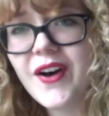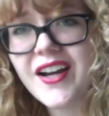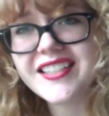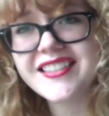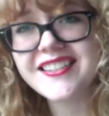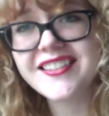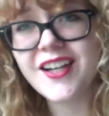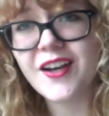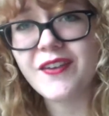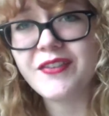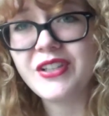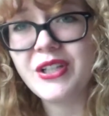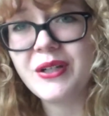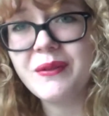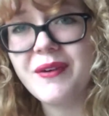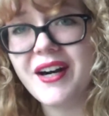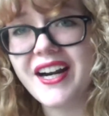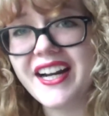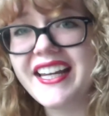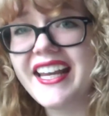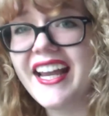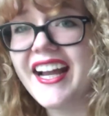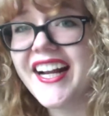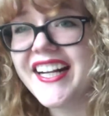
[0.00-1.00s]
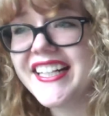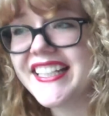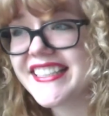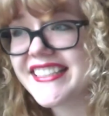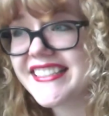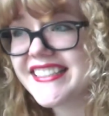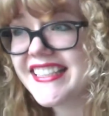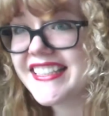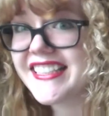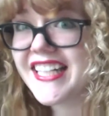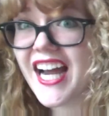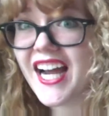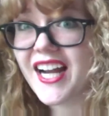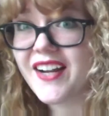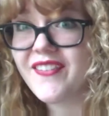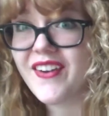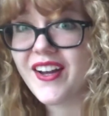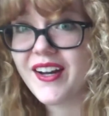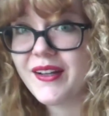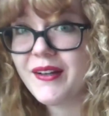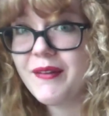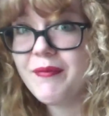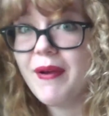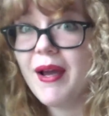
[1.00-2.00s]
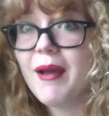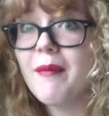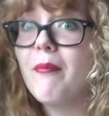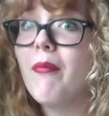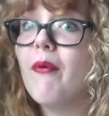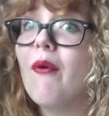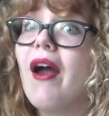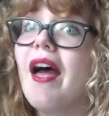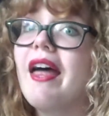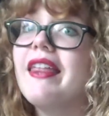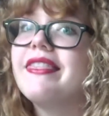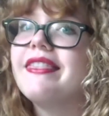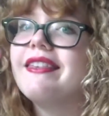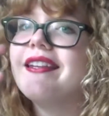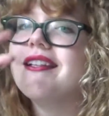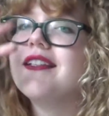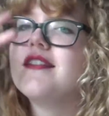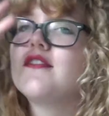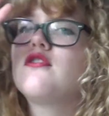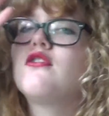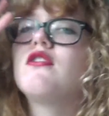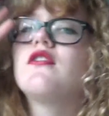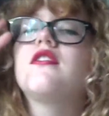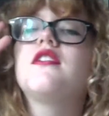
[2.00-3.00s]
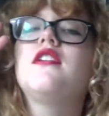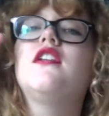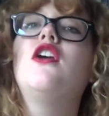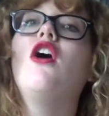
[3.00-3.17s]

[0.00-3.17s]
I still have 2 more characters to talk about, and my breath is just